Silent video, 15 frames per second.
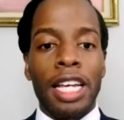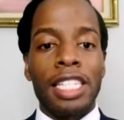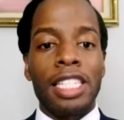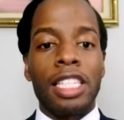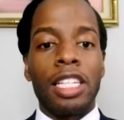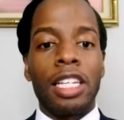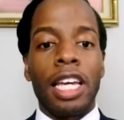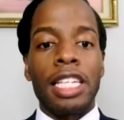
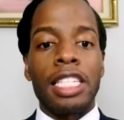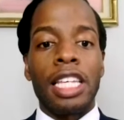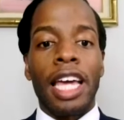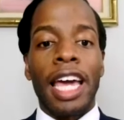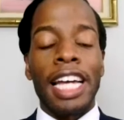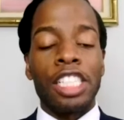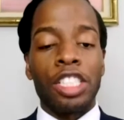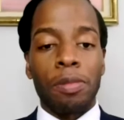as a
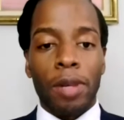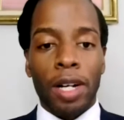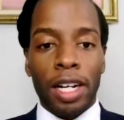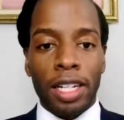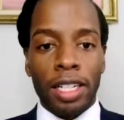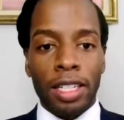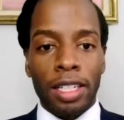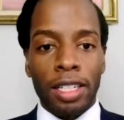
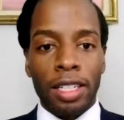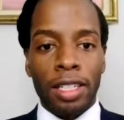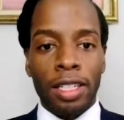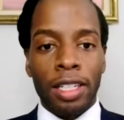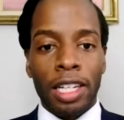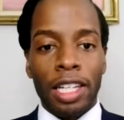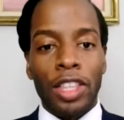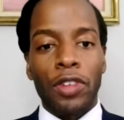hegemon,
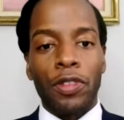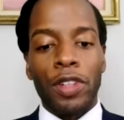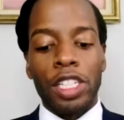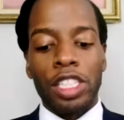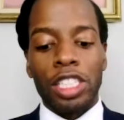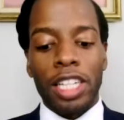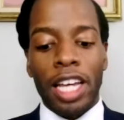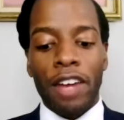in the
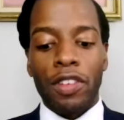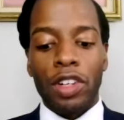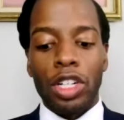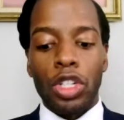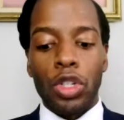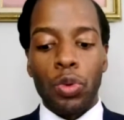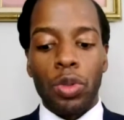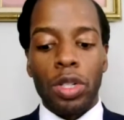region have a
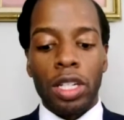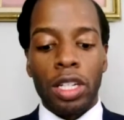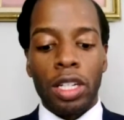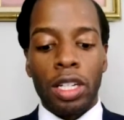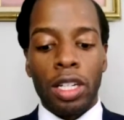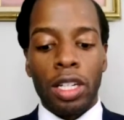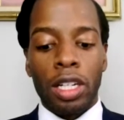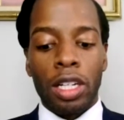
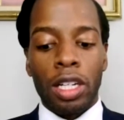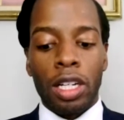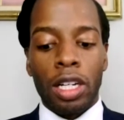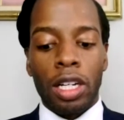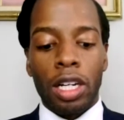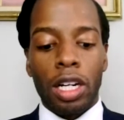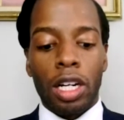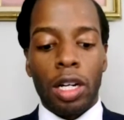duty
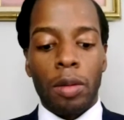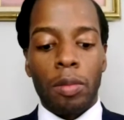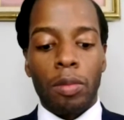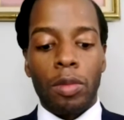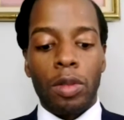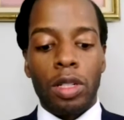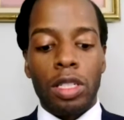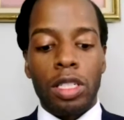
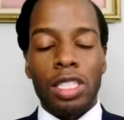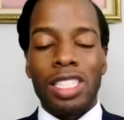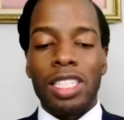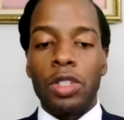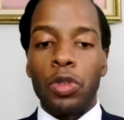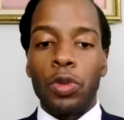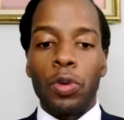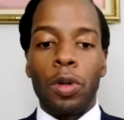
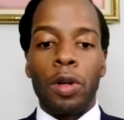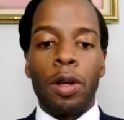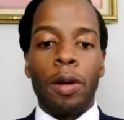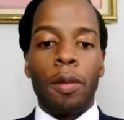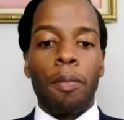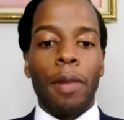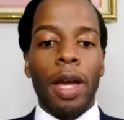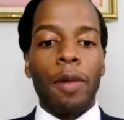to
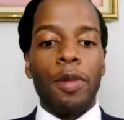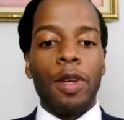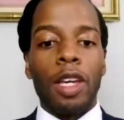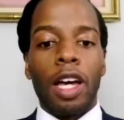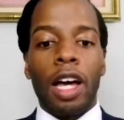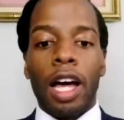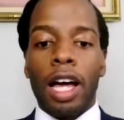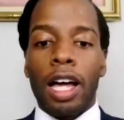maybe